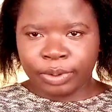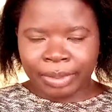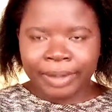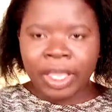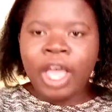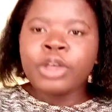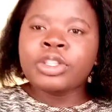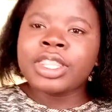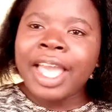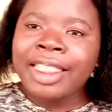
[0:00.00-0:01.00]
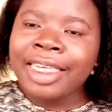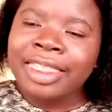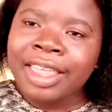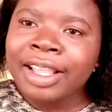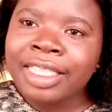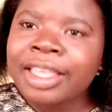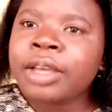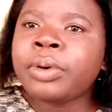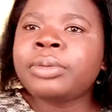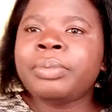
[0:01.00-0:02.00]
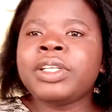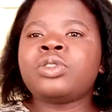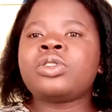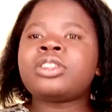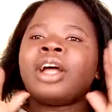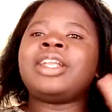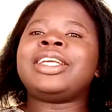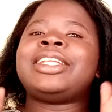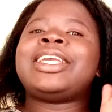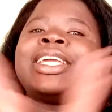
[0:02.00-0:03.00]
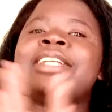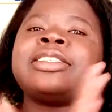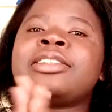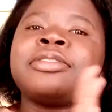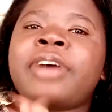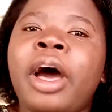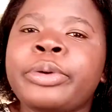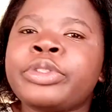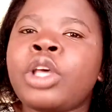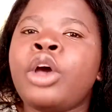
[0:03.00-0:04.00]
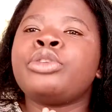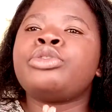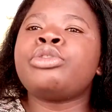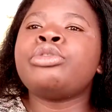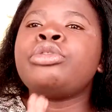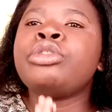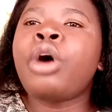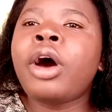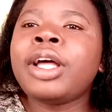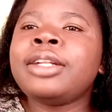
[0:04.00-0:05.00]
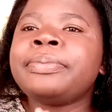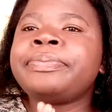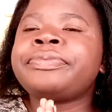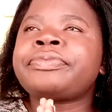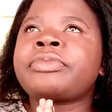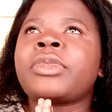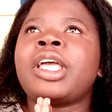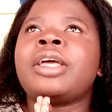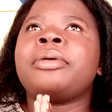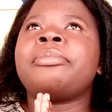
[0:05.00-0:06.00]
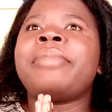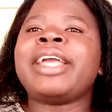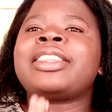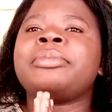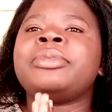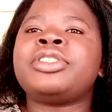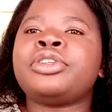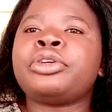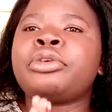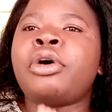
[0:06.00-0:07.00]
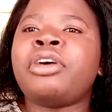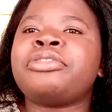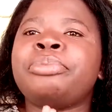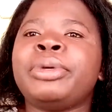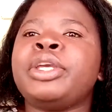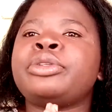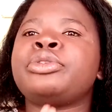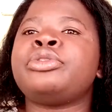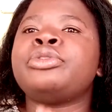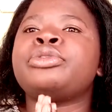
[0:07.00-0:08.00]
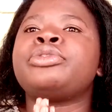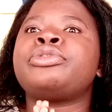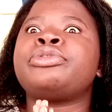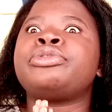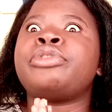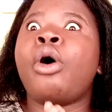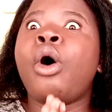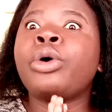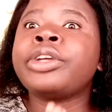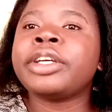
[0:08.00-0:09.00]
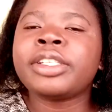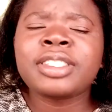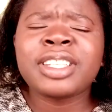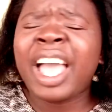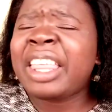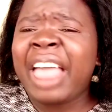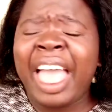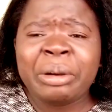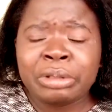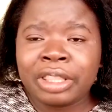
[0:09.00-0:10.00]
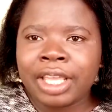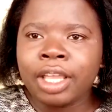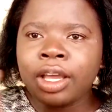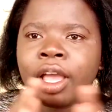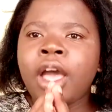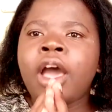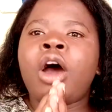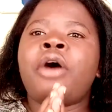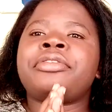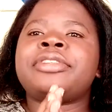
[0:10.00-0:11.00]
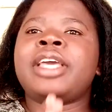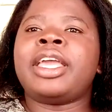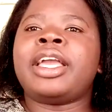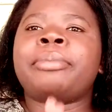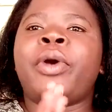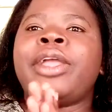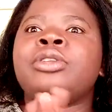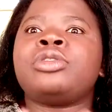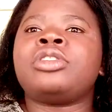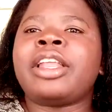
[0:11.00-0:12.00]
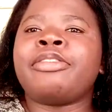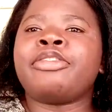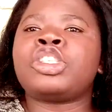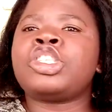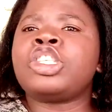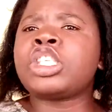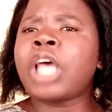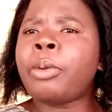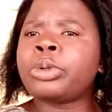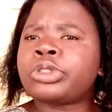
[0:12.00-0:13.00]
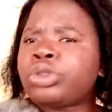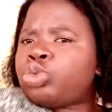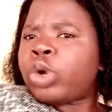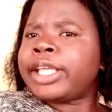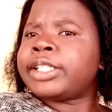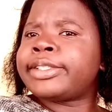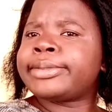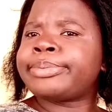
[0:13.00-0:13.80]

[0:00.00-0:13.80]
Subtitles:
for me. Then the third thing would be to study in intervals. Do not make the mistake of being too focused, I would think, of saying I'm going to study for 6 hours straight.